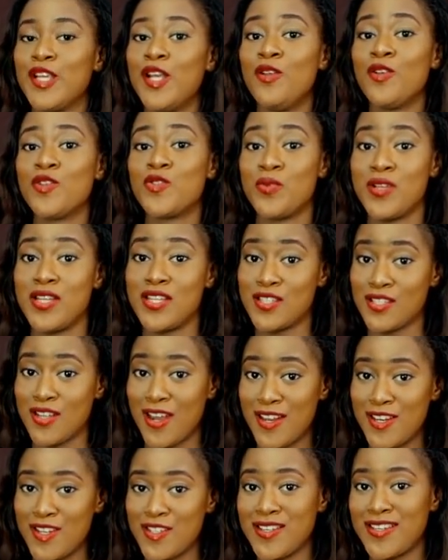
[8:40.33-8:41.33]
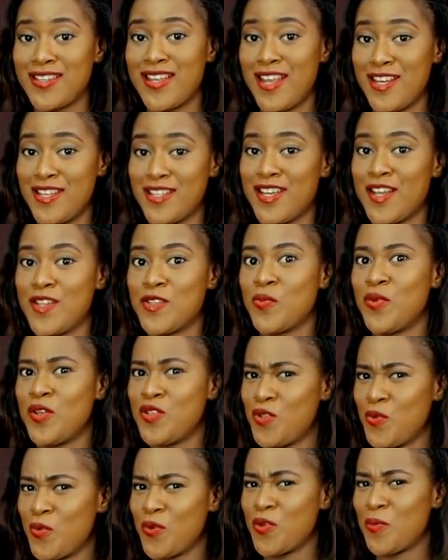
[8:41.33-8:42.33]
looks really stylish and elegant
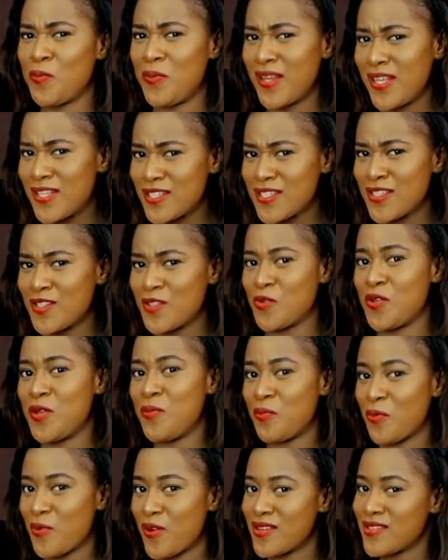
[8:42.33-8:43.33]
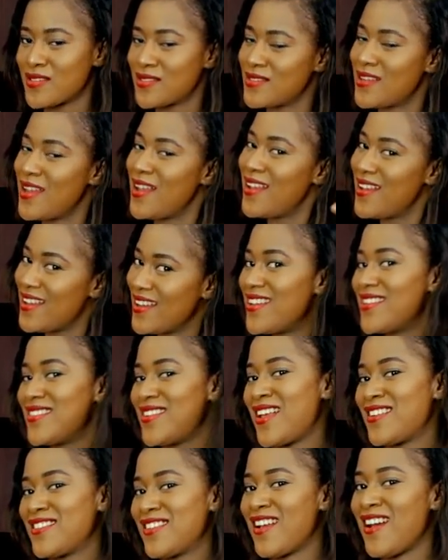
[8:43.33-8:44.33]
when you want to plate it to impress
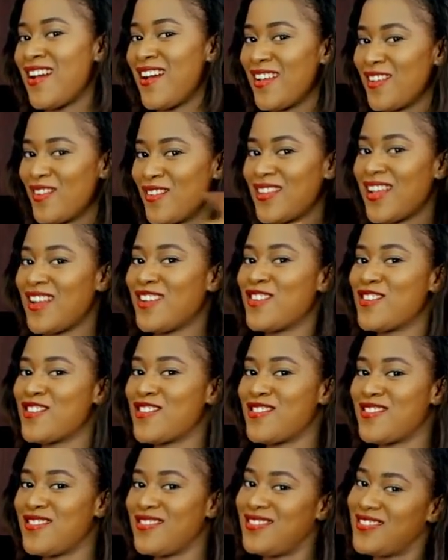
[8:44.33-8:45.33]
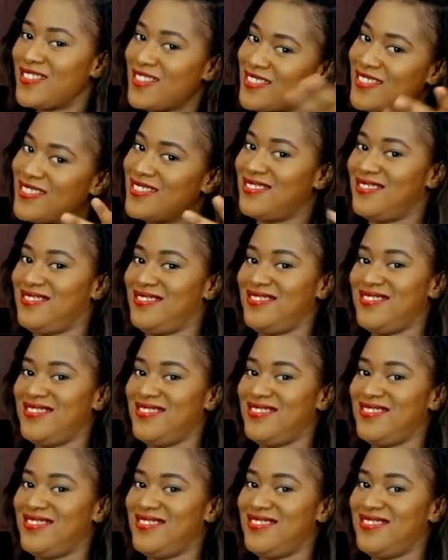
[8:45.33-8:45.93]
that guy or that girl. Or